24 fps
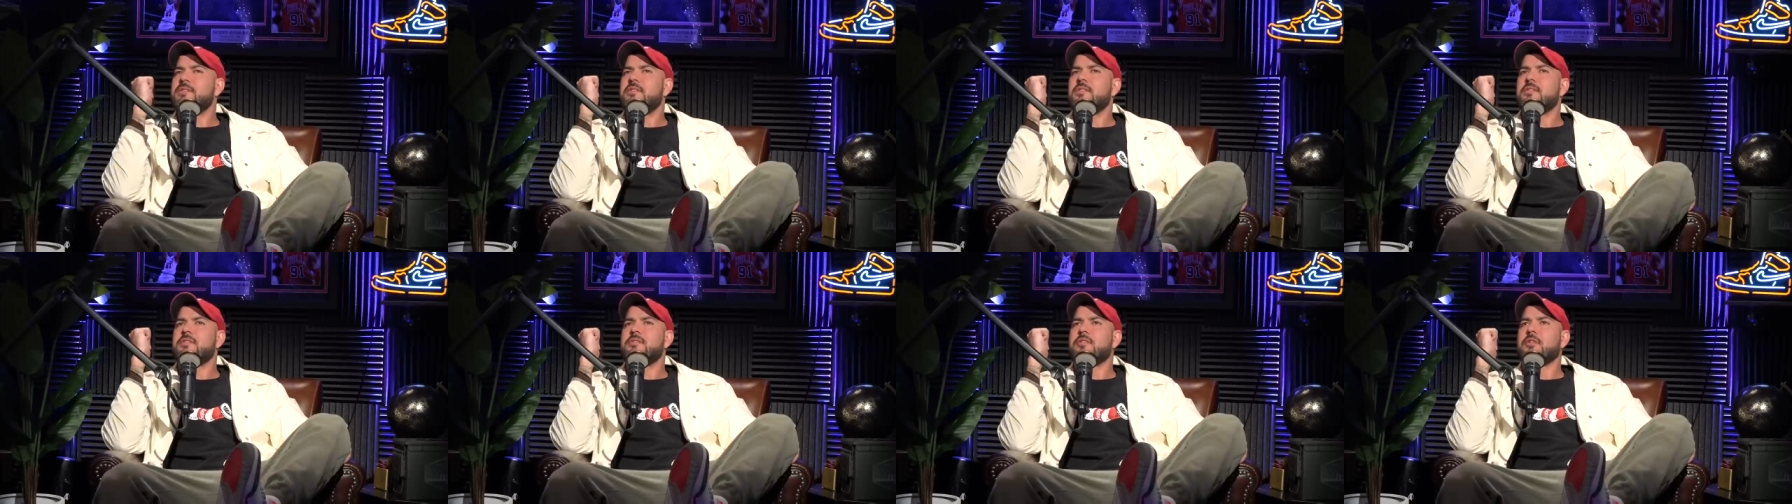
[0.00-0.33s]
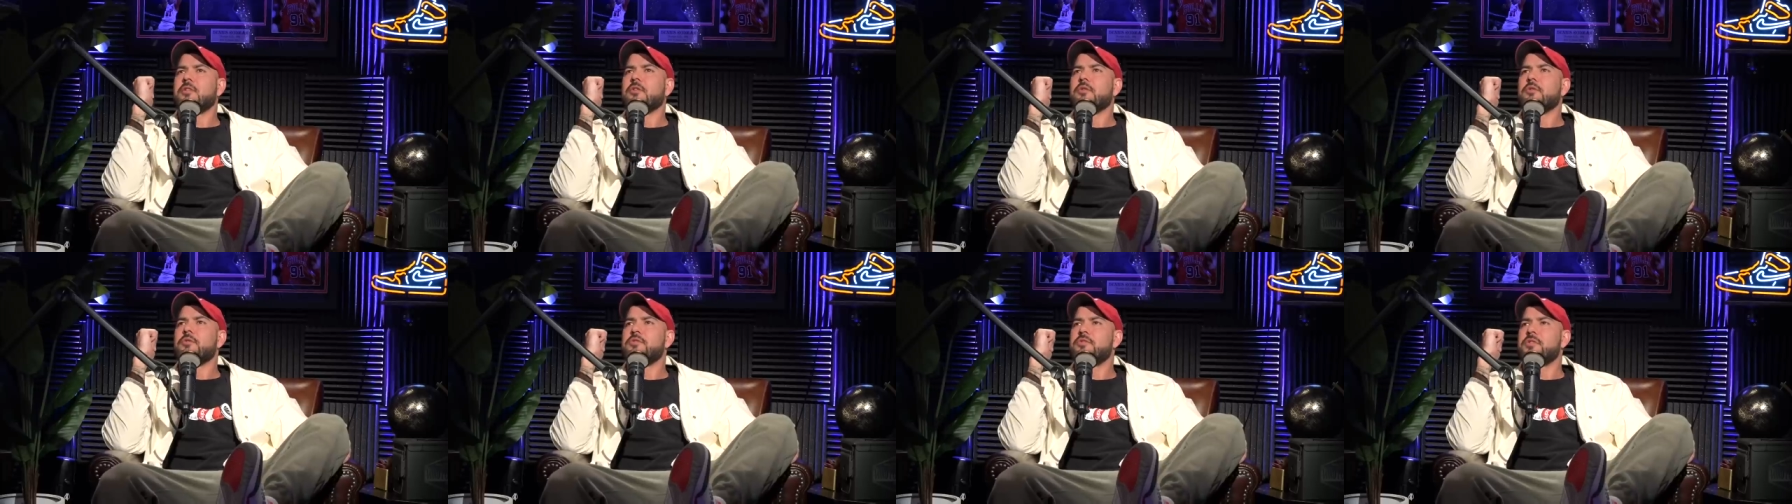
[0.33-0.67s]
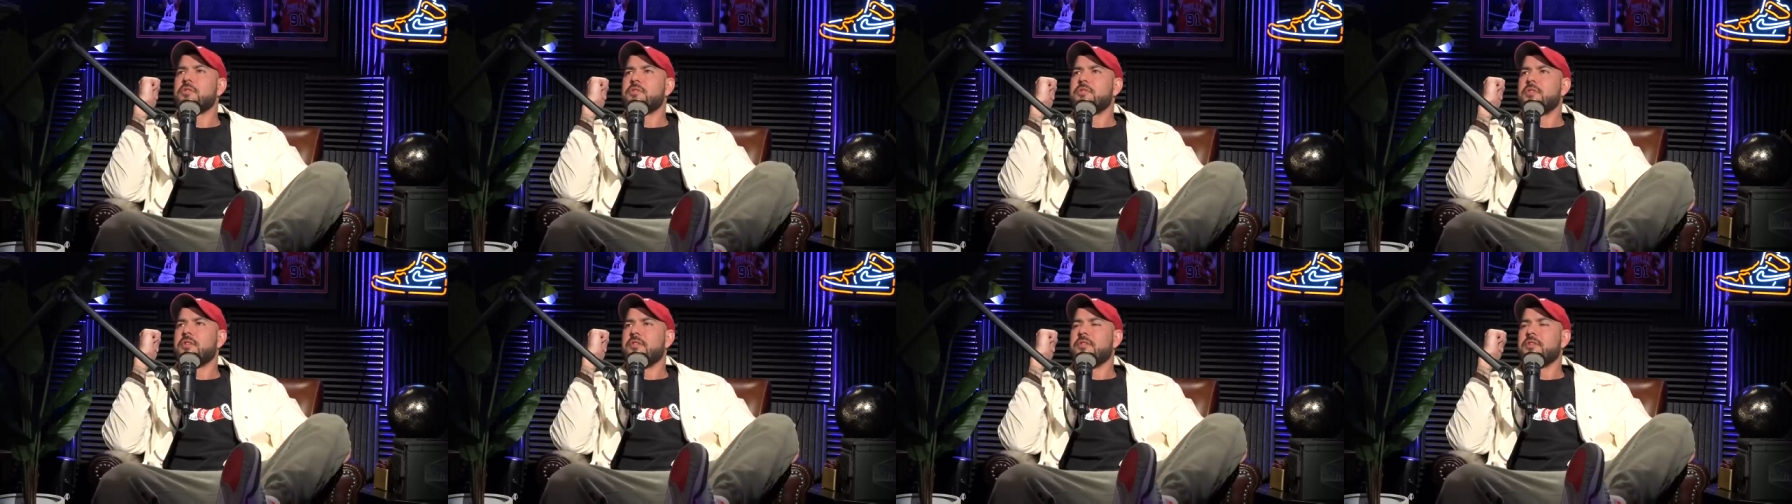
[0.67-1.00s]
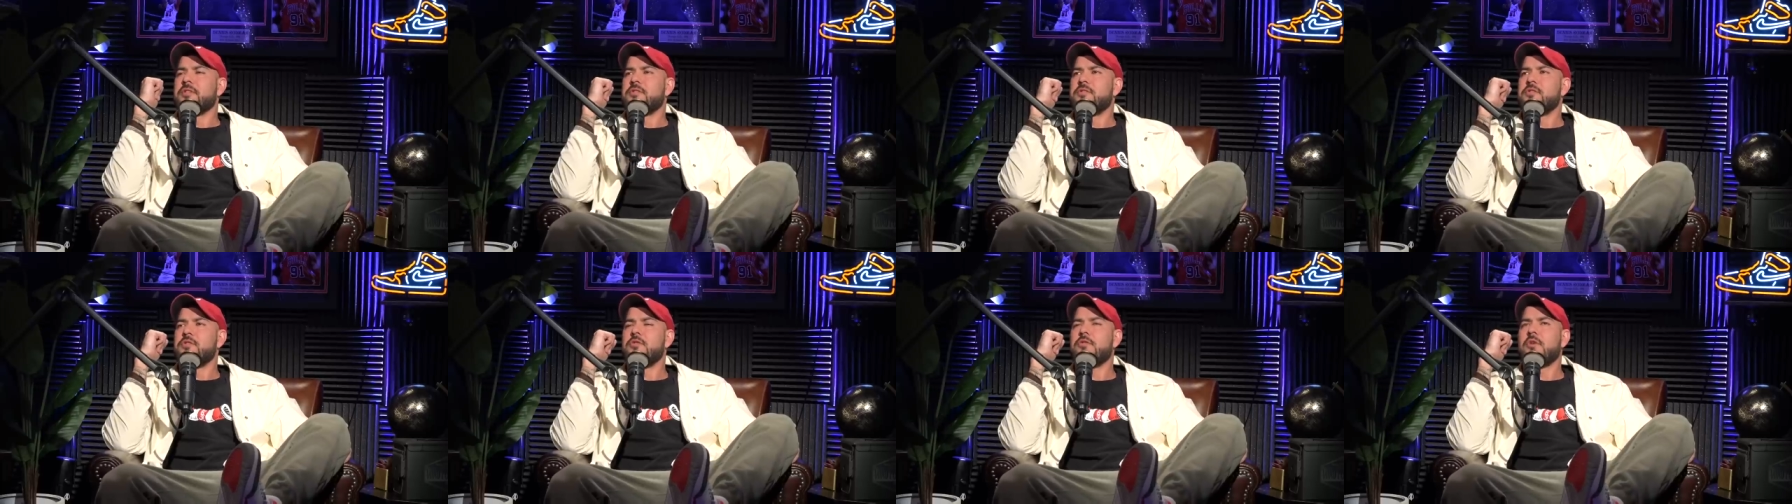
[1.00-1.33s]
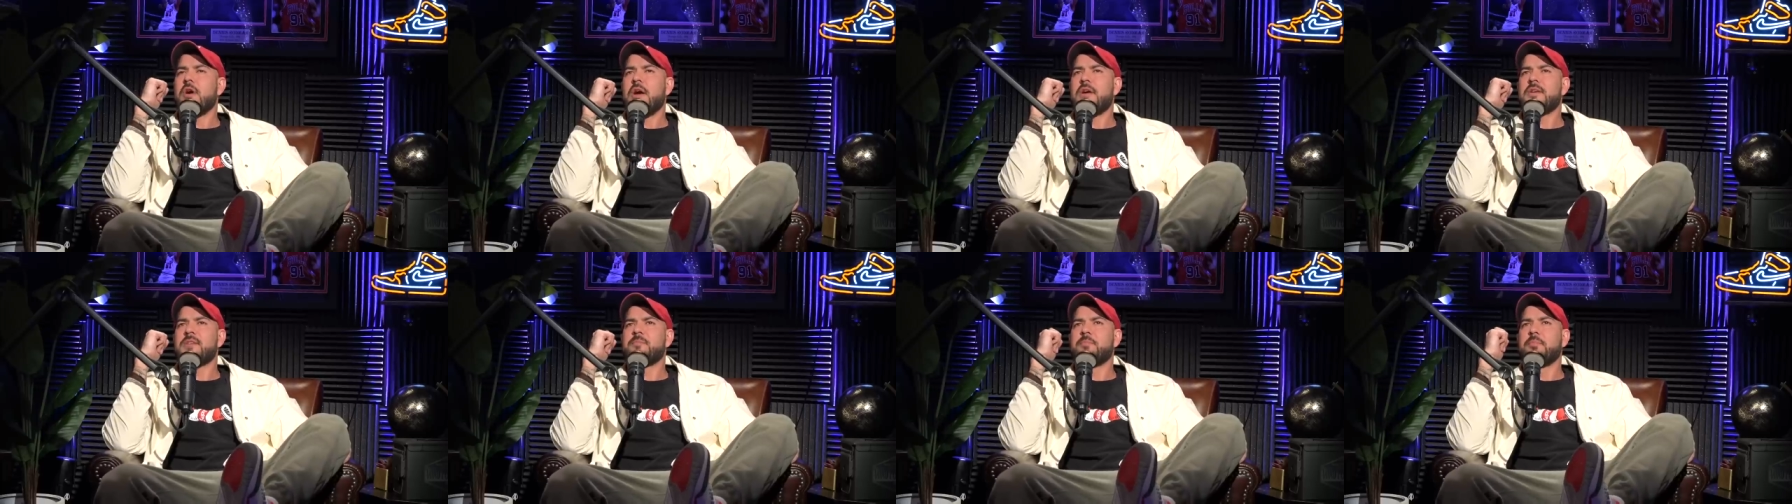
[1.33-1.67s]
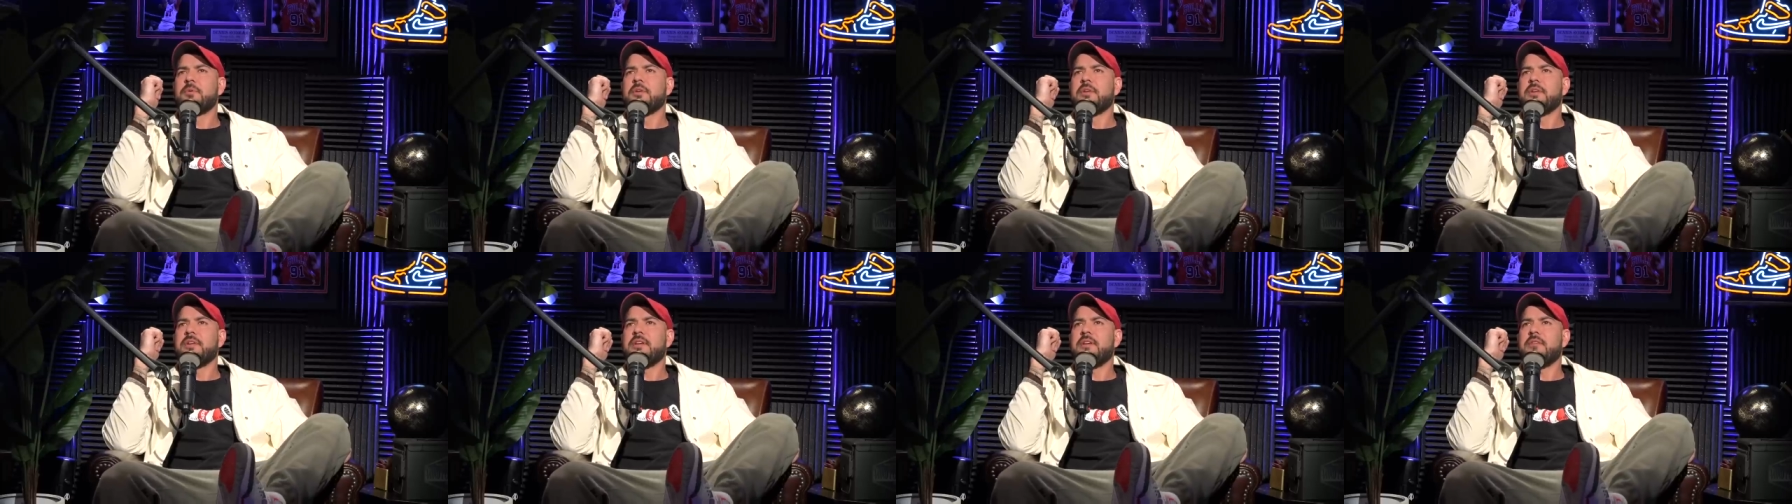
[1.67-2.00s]
the solution to this? Do you guys
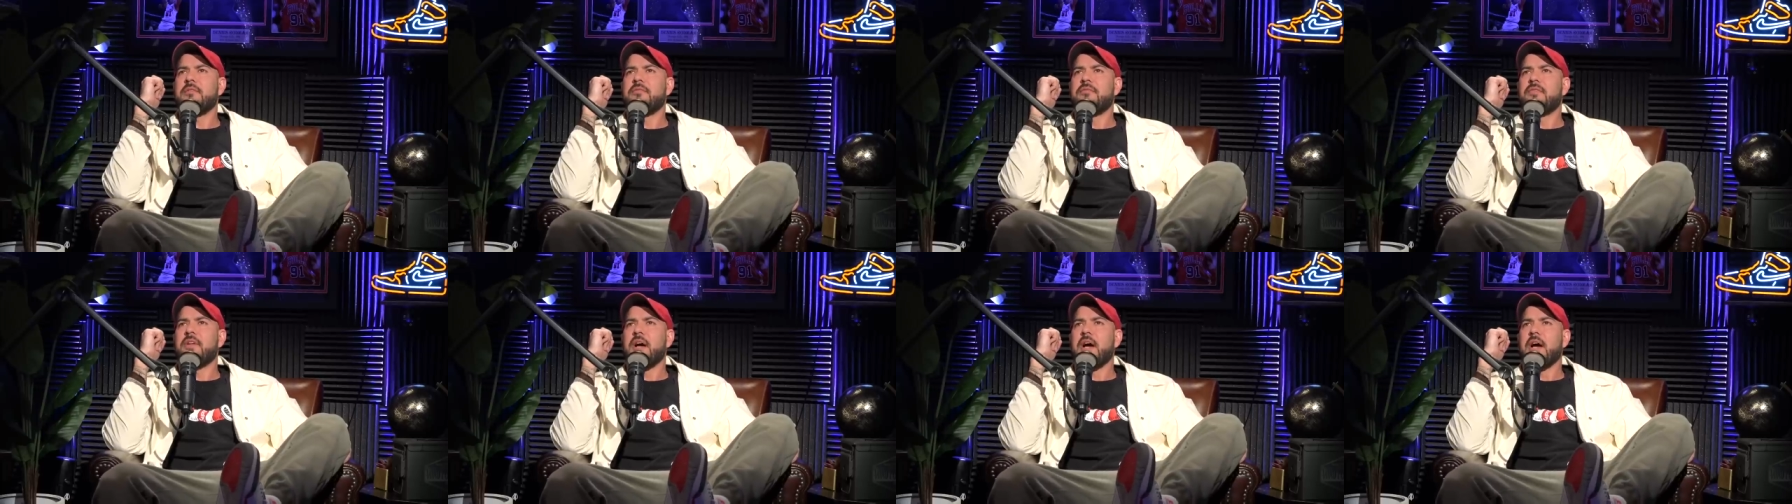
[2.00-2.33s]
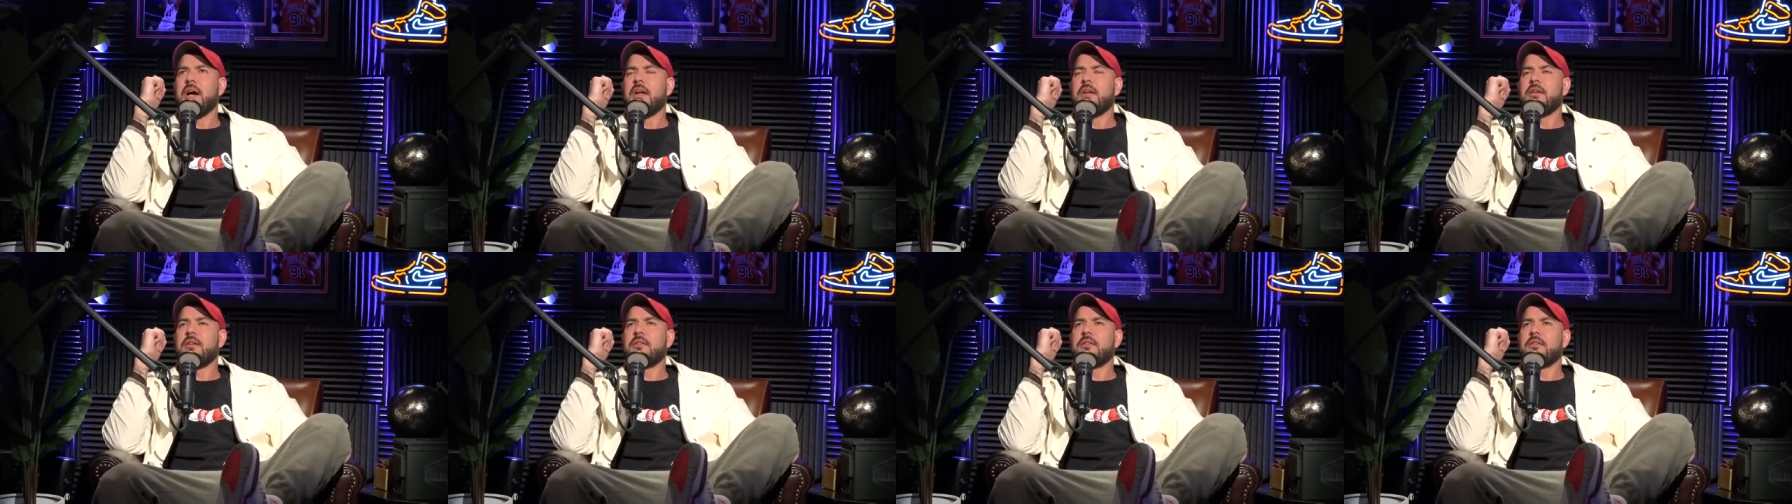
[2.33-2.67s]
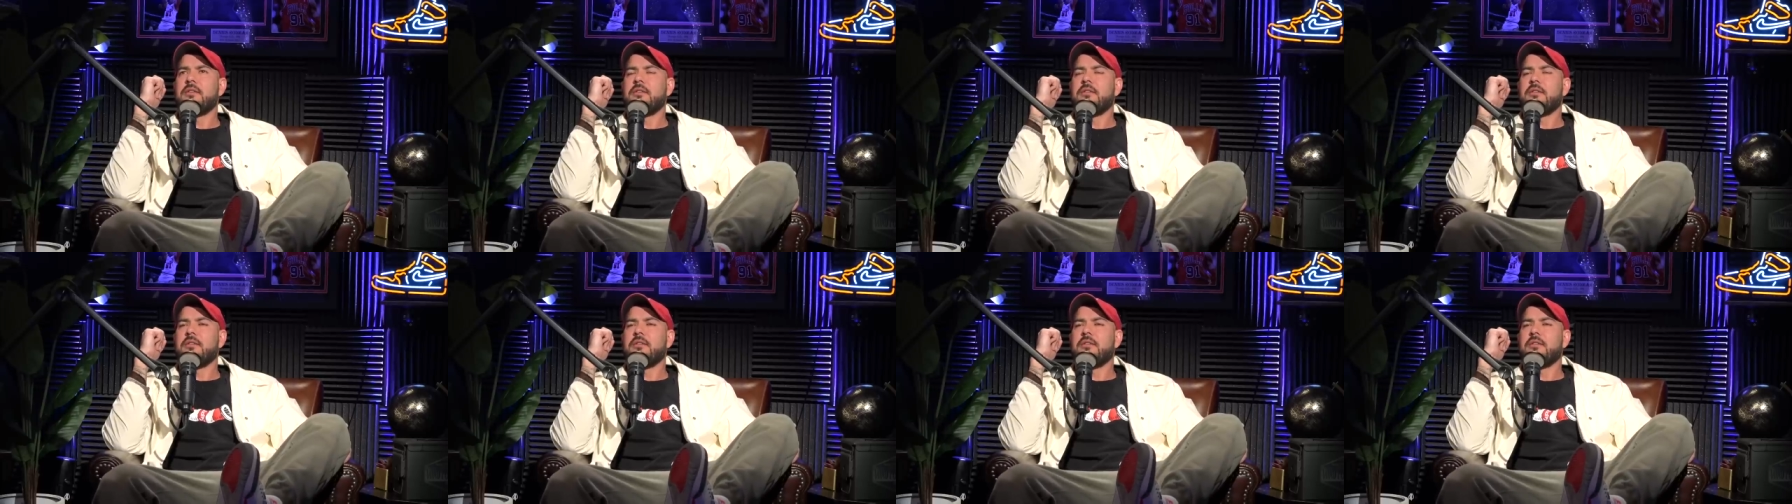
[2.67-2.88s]
believe that